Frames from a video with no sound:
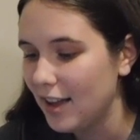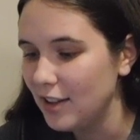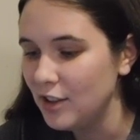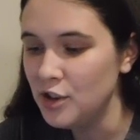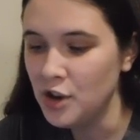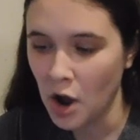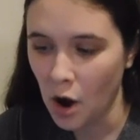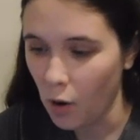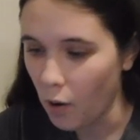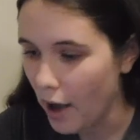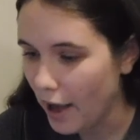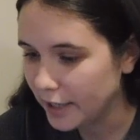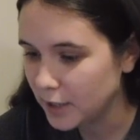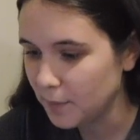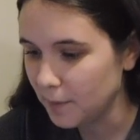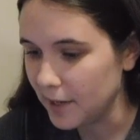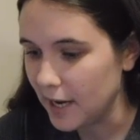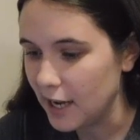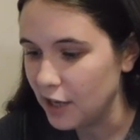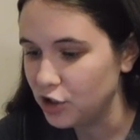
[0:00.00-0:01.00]
No
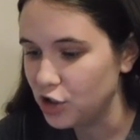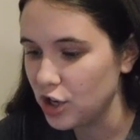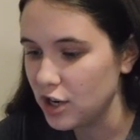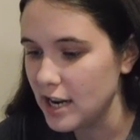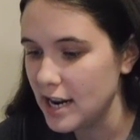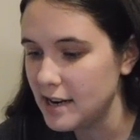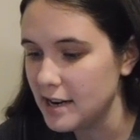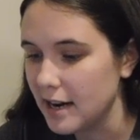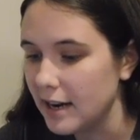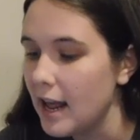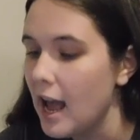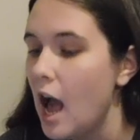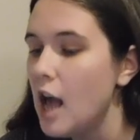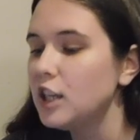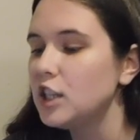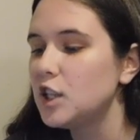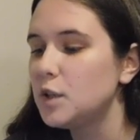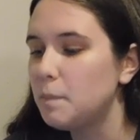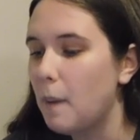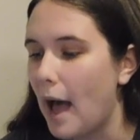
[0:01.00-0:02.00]
explanation needed.
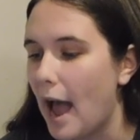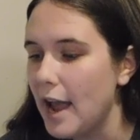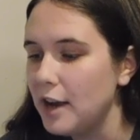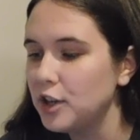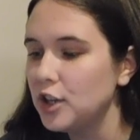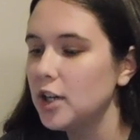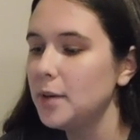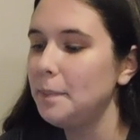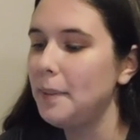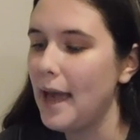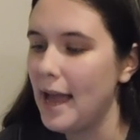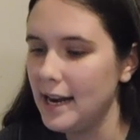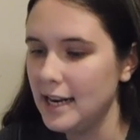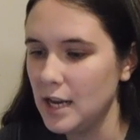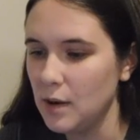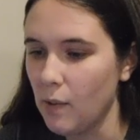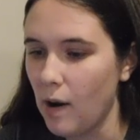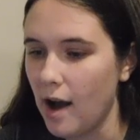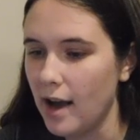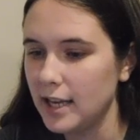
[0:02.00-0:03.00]
Spider
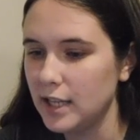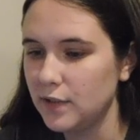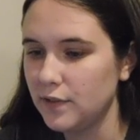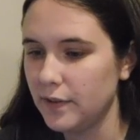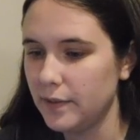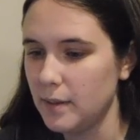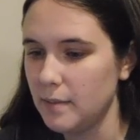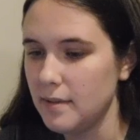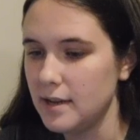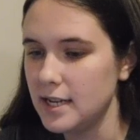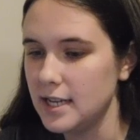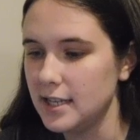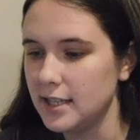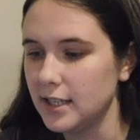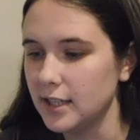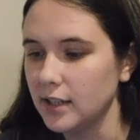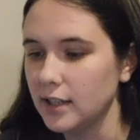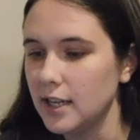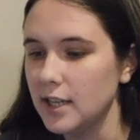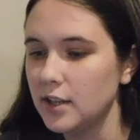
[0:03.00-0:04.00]
Pennywise from the
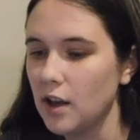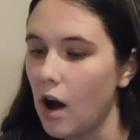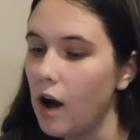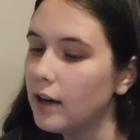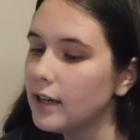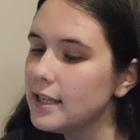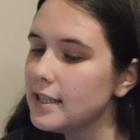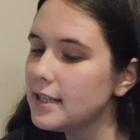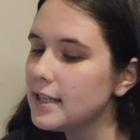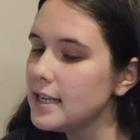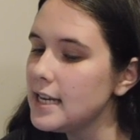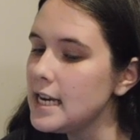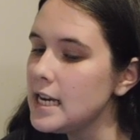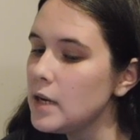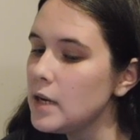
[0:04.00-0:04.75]
miniseries. Honestly,